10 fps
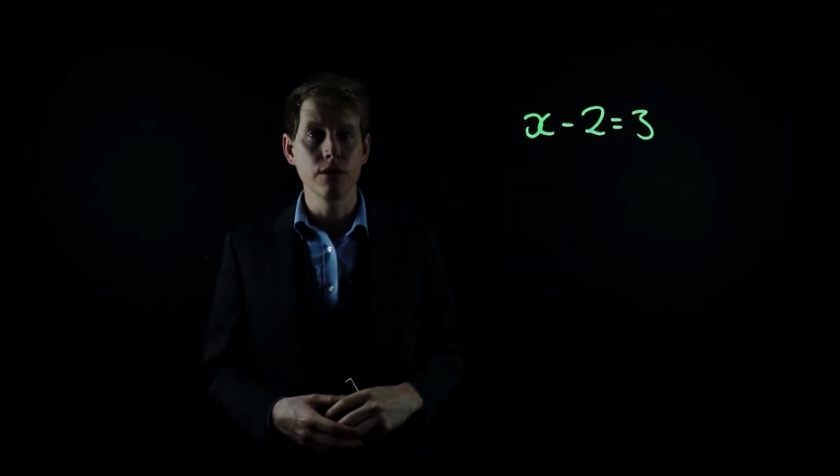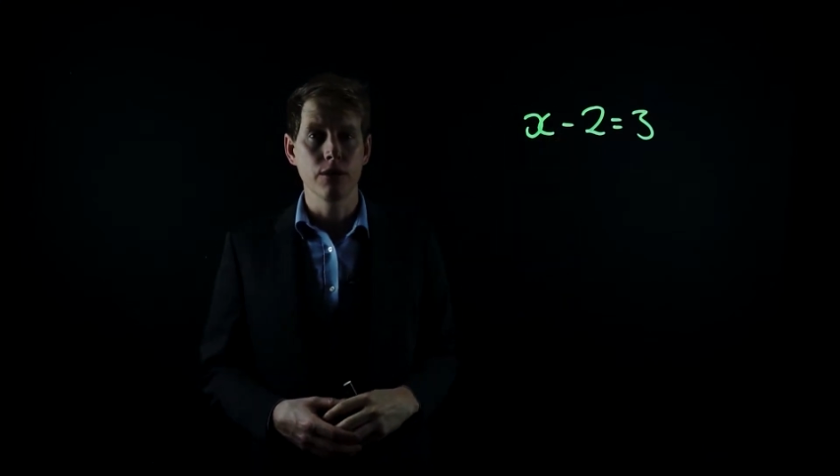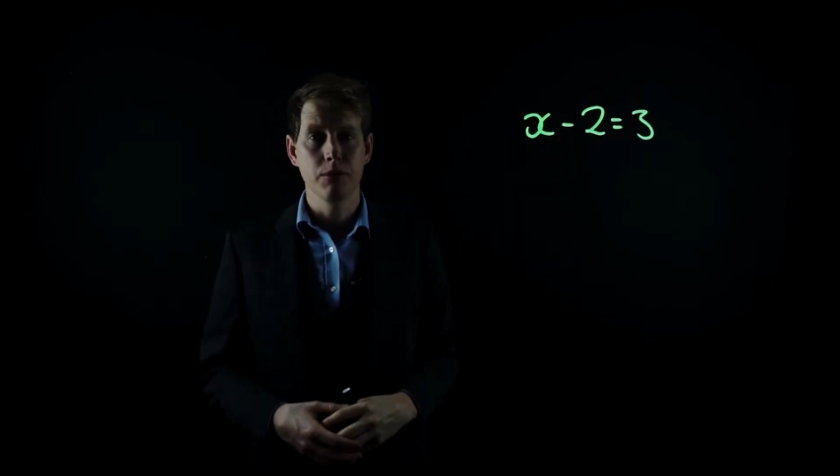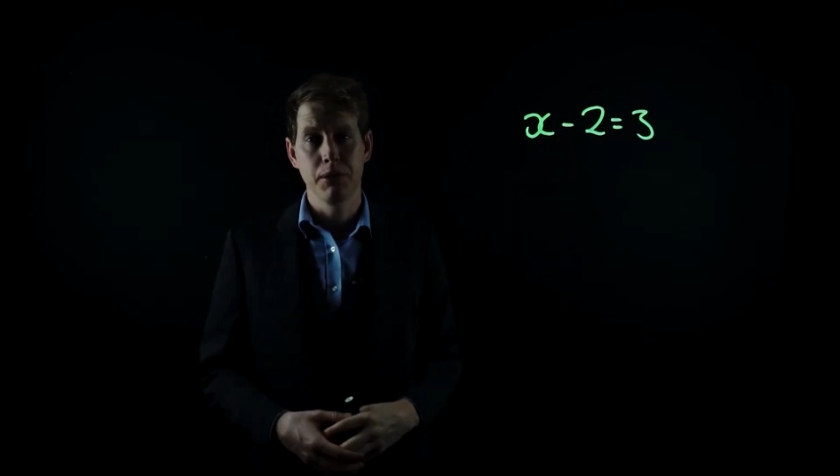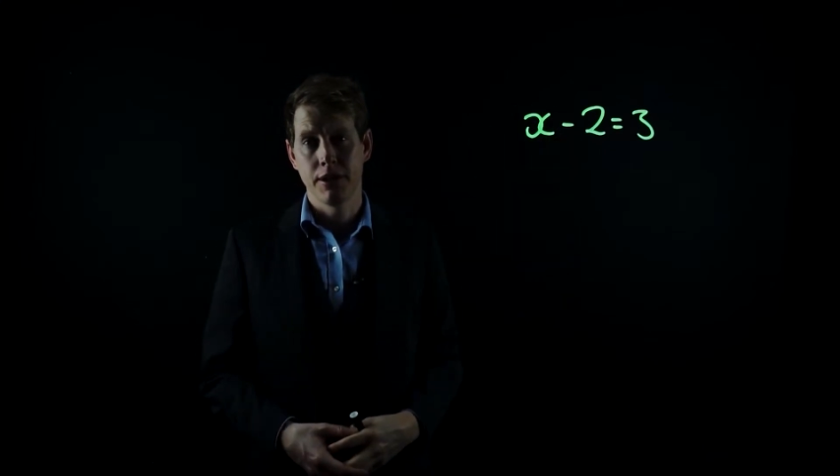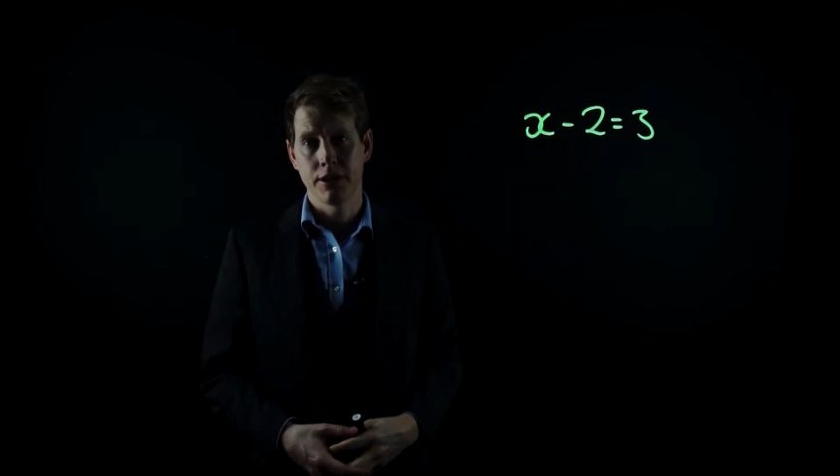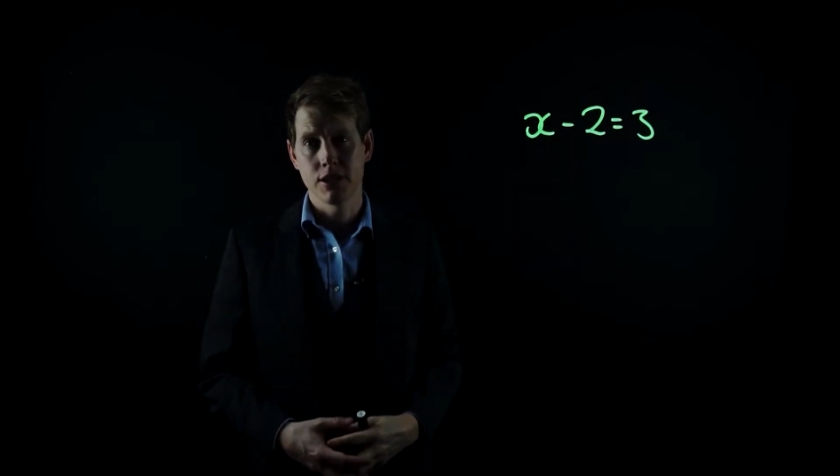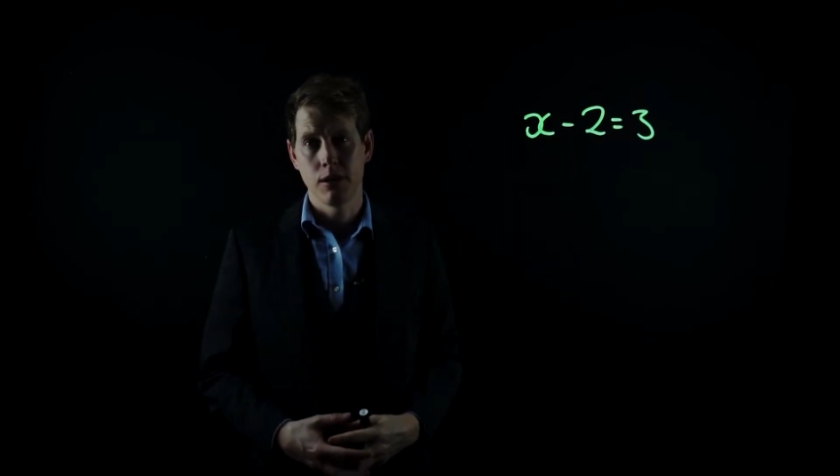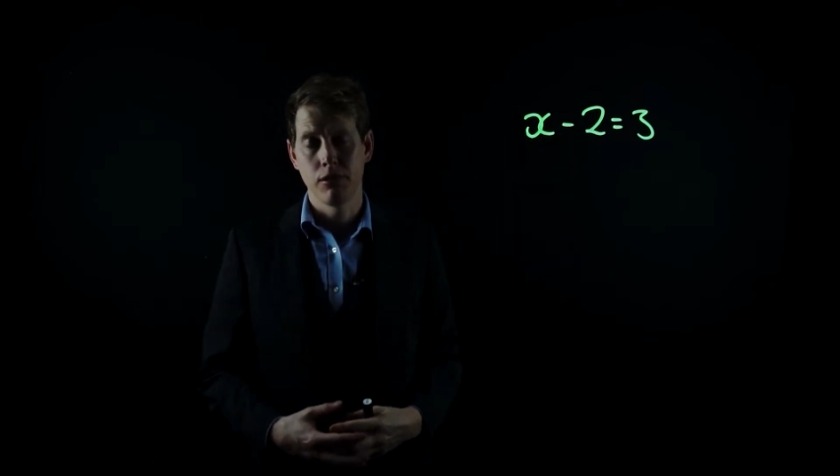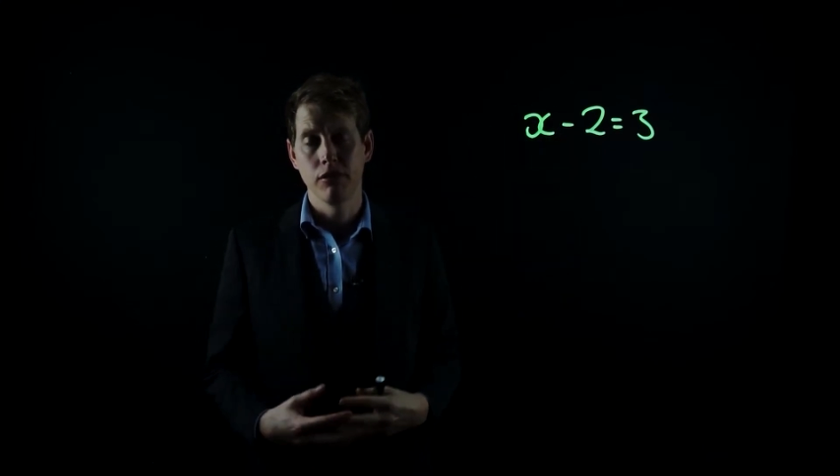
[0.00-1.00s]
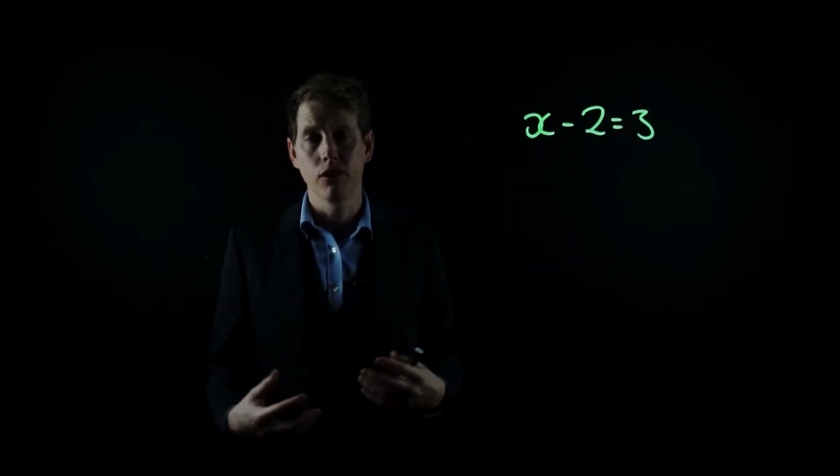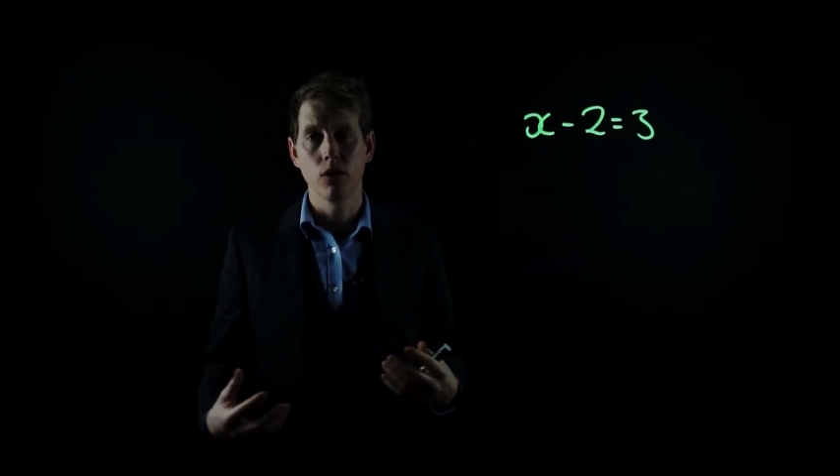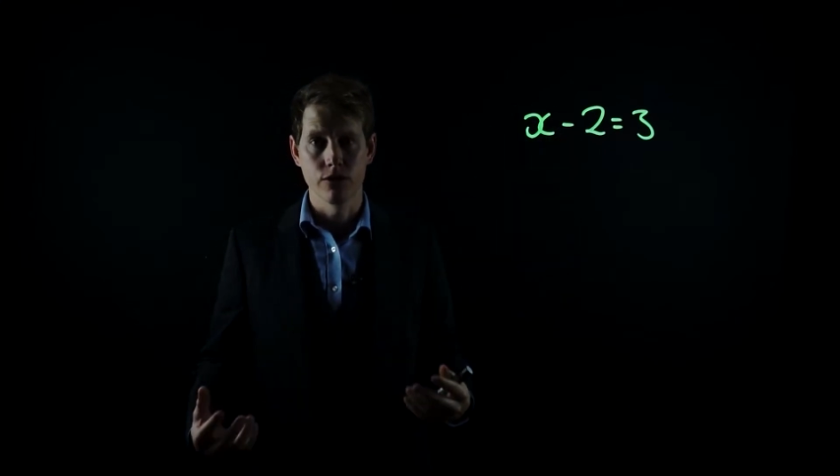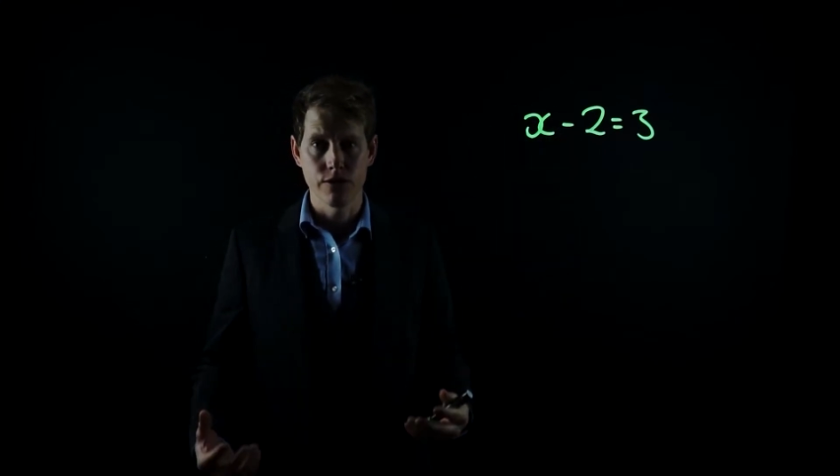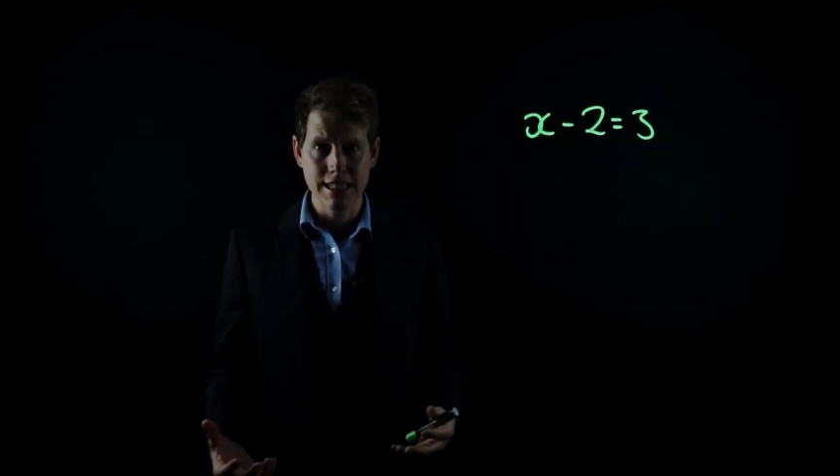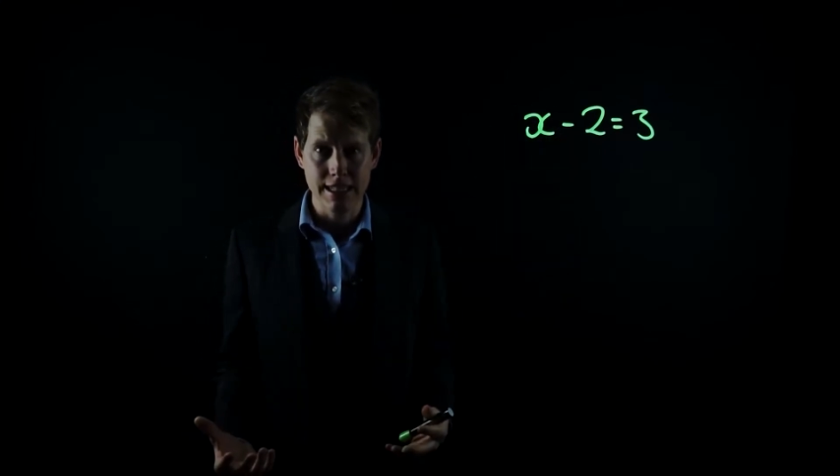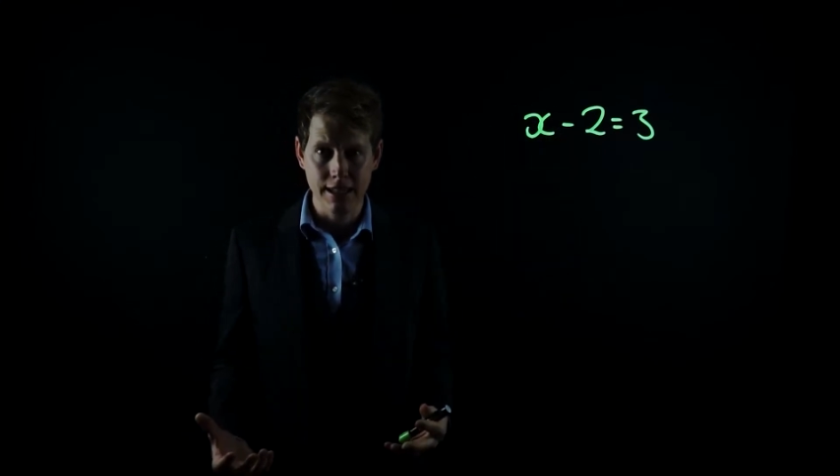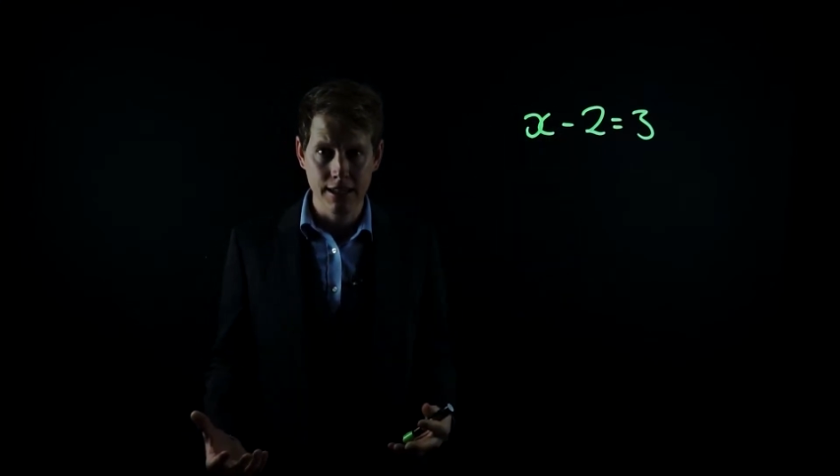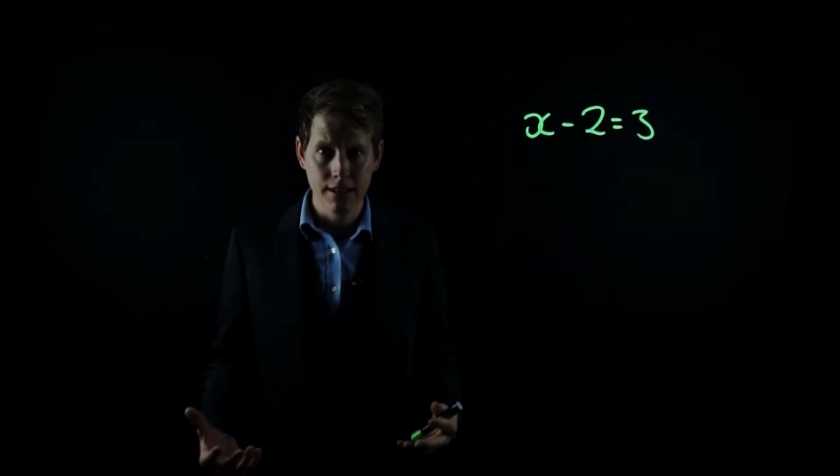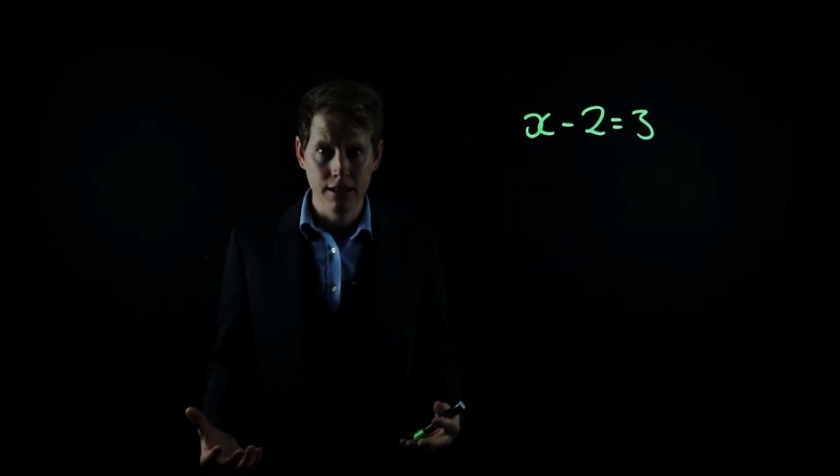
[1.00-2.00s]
it would be an example of a quadratic.